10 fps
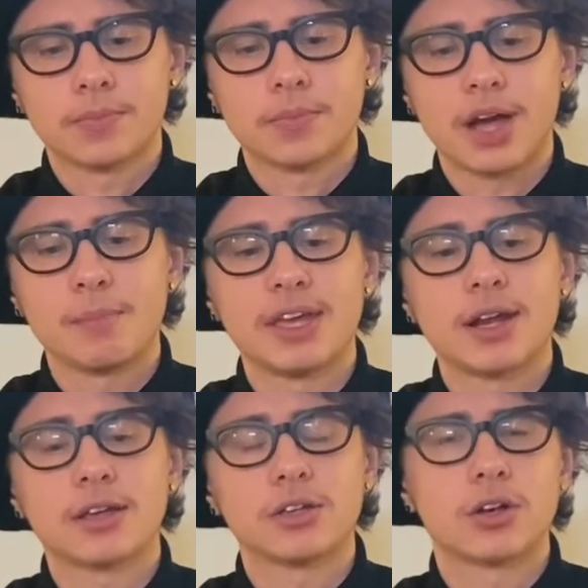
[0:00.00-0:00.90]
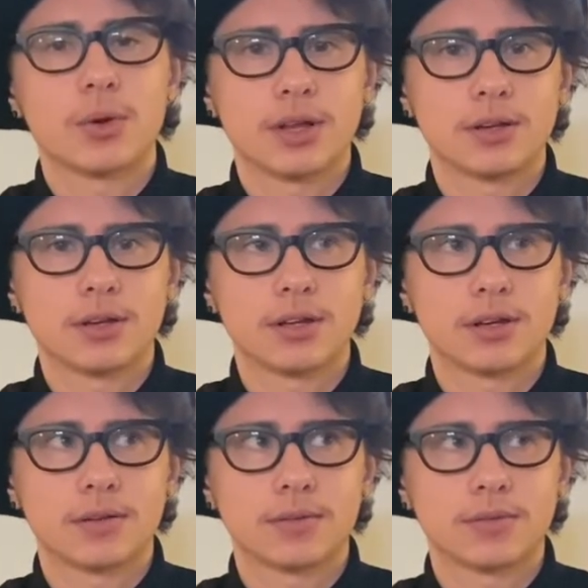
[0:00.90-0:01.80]

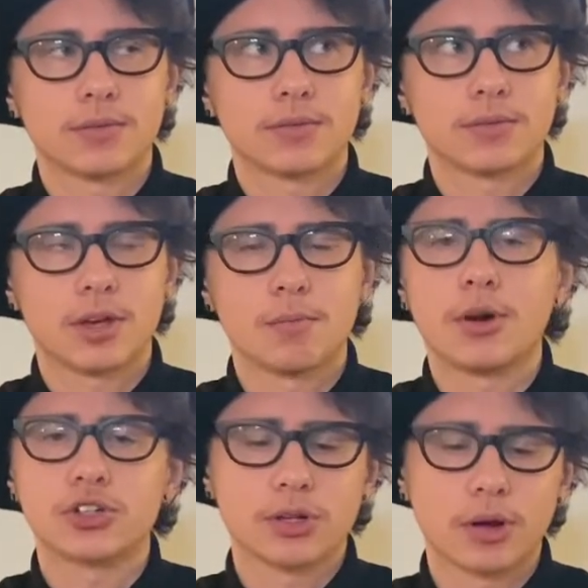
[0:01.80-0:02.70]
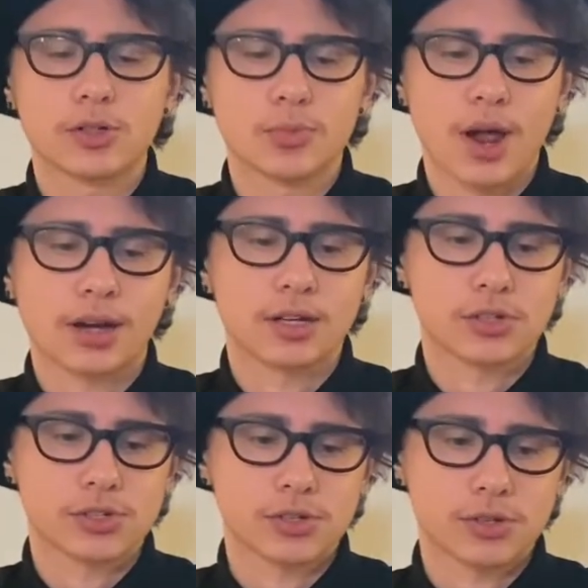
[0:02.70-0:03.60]
in martial arts
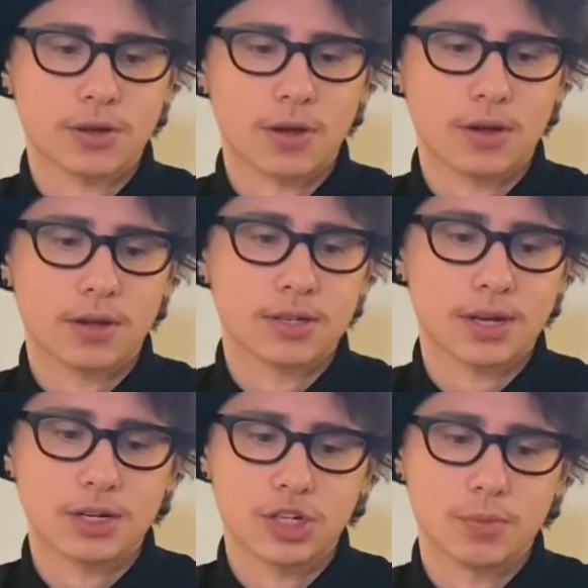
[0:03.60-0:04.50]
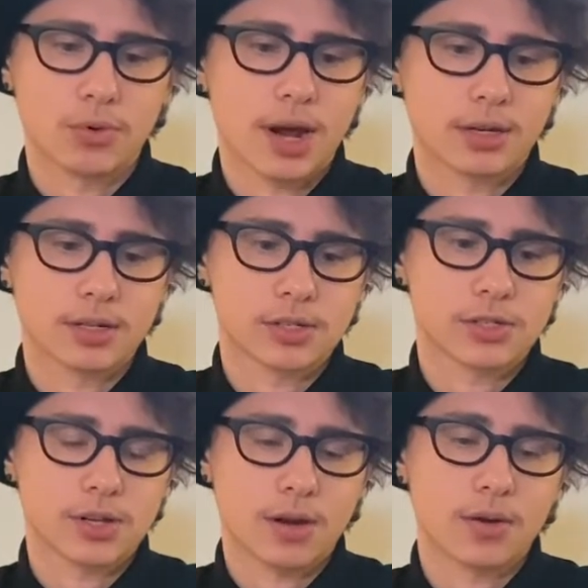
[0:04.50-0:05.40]
practice, in Tai Chi
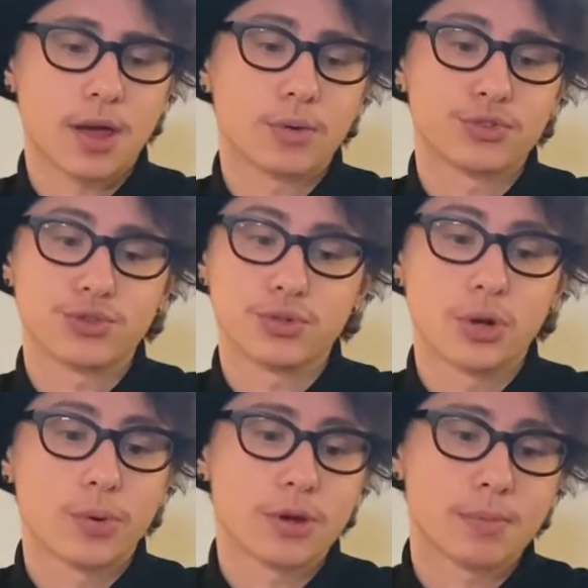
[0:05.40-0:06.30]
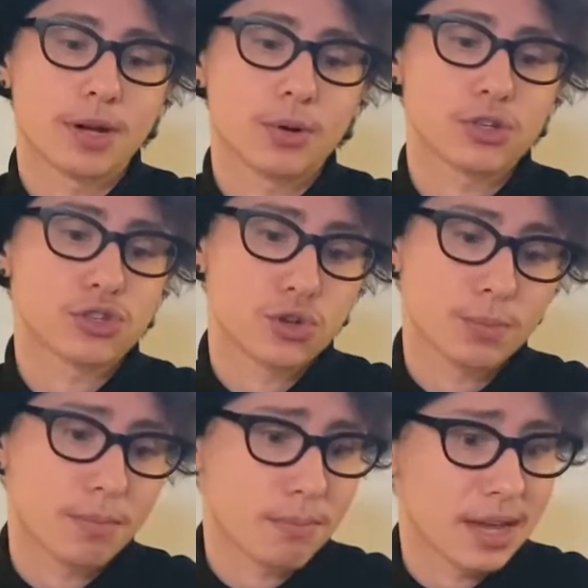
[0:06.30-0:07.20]
practice, I don't do yoga, but I would assume
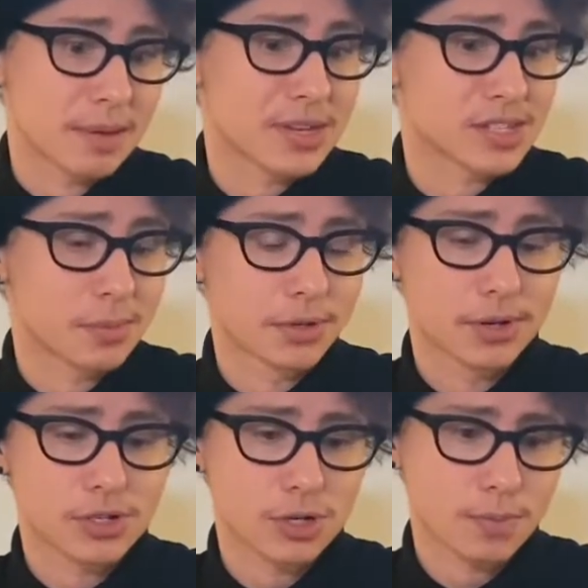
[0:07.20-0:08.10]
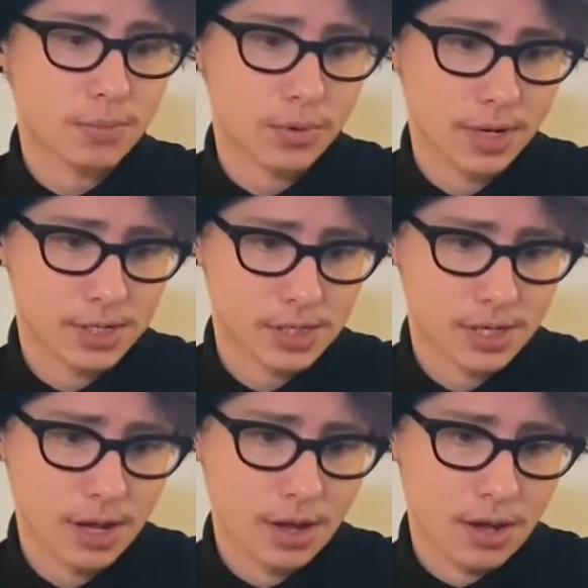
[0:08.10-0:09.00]
it may be similar at certain points.
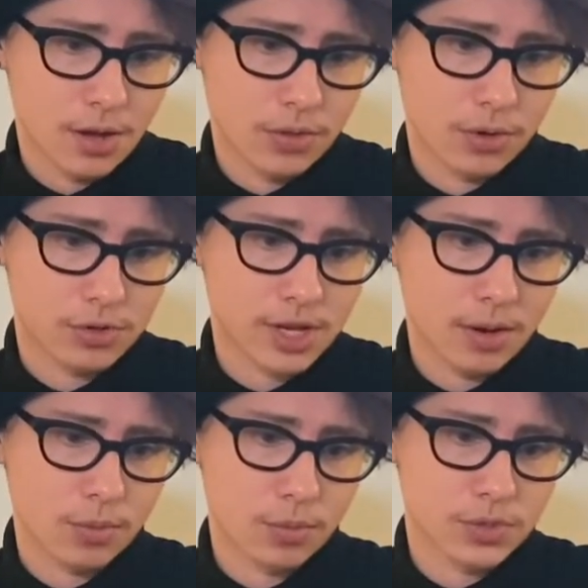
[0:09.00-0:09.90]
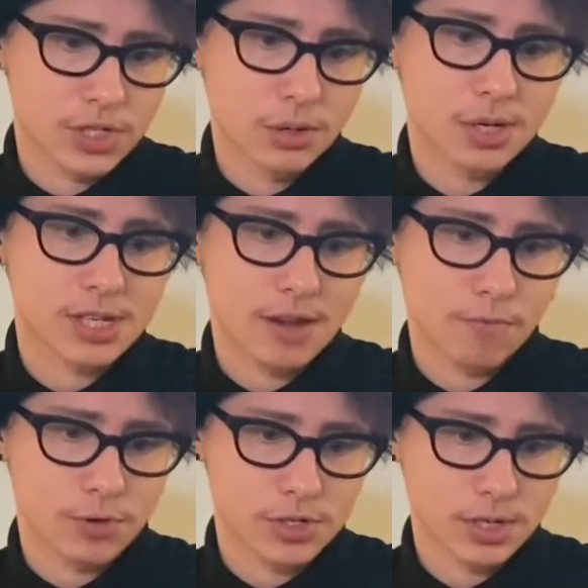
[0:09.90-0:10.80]
There's a serious
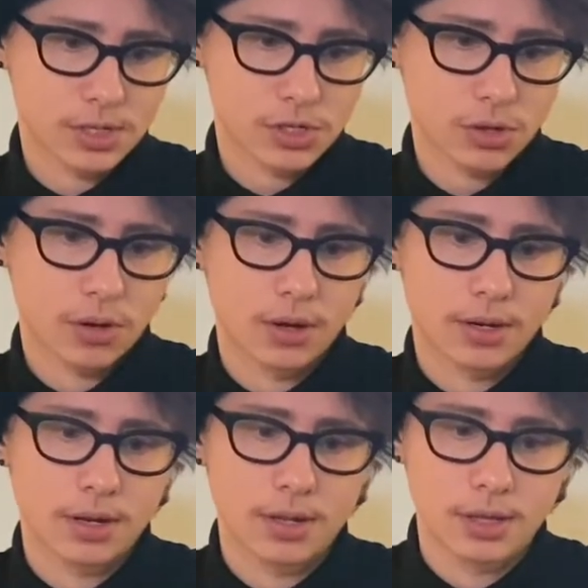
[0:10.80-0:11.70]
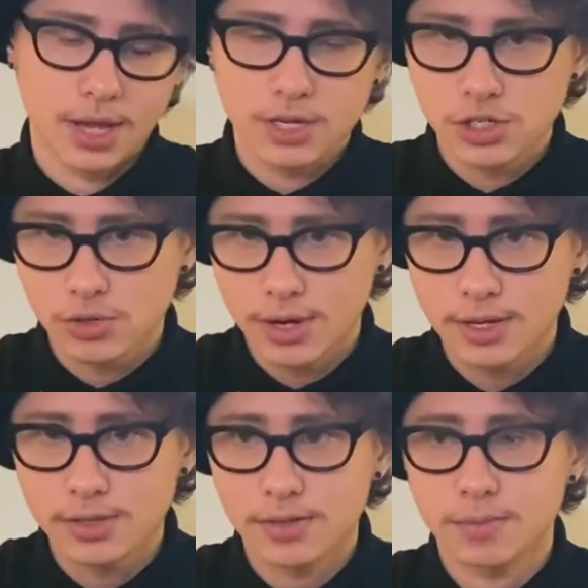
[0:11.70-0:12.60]
emphasis on leg
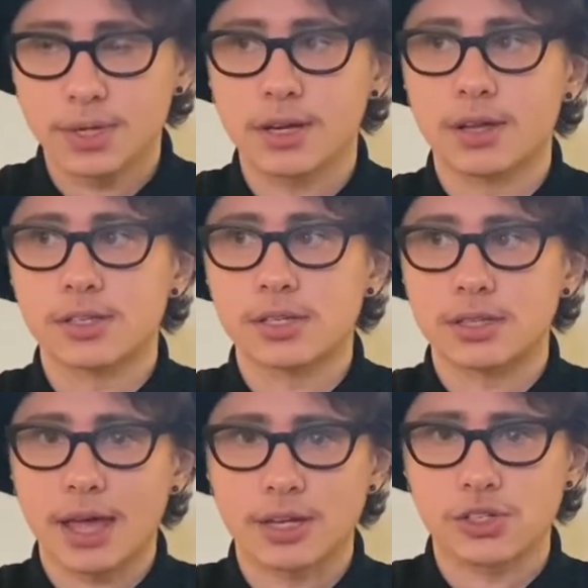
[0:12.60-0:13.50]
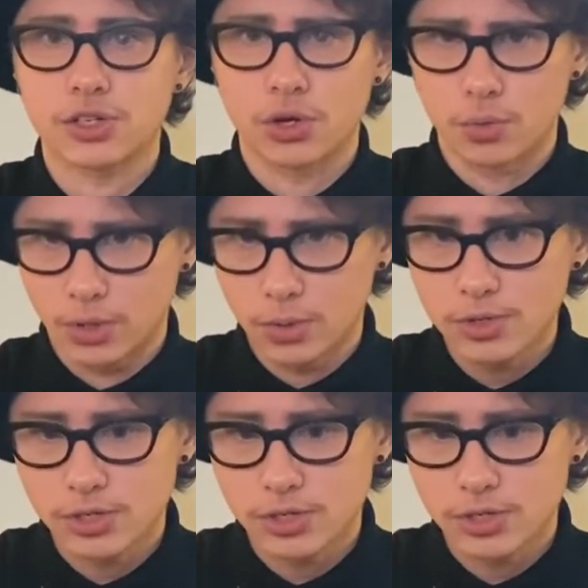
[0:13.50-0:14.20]
strength because that's your root.